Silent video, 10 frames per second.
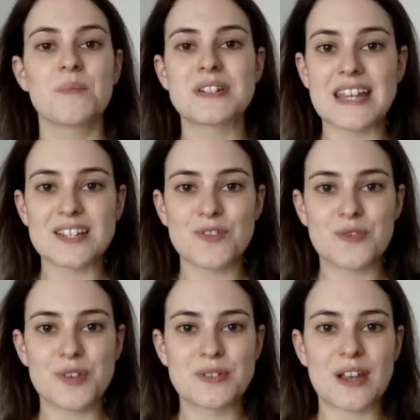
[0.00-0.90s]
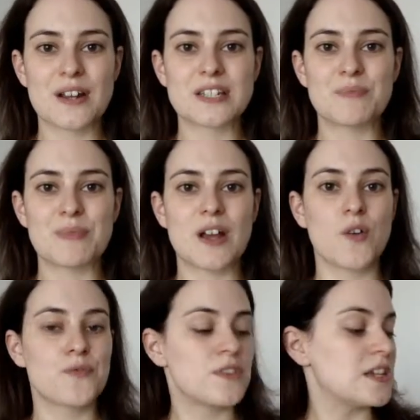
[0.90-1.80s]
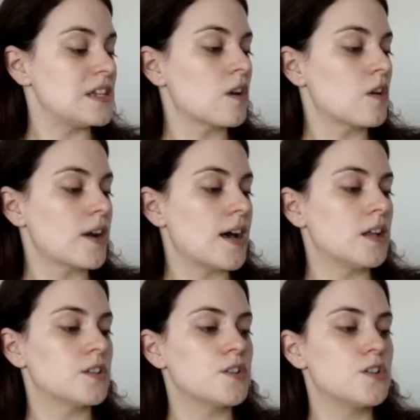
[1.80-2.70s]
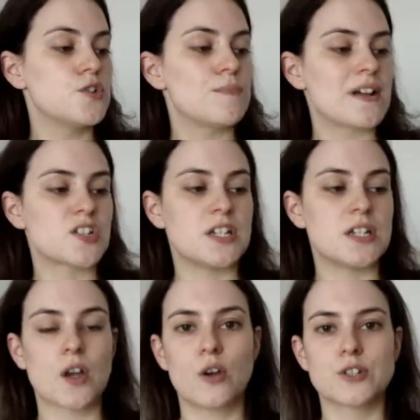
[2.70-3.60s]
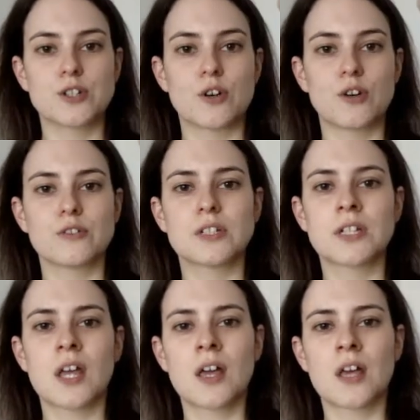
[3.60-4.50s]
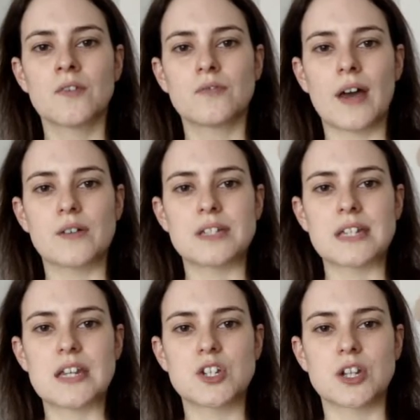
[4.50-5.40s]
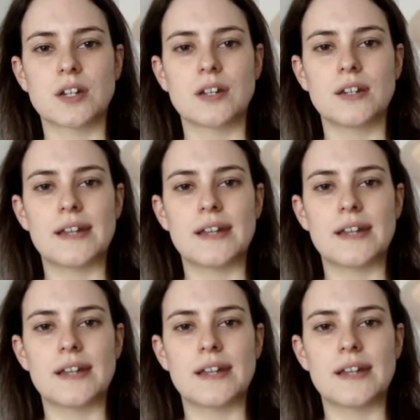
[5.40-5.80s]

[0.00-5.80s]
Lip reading: But today's review is going to be of the L'Oreal Nude Magique Eau de Teint Foundation.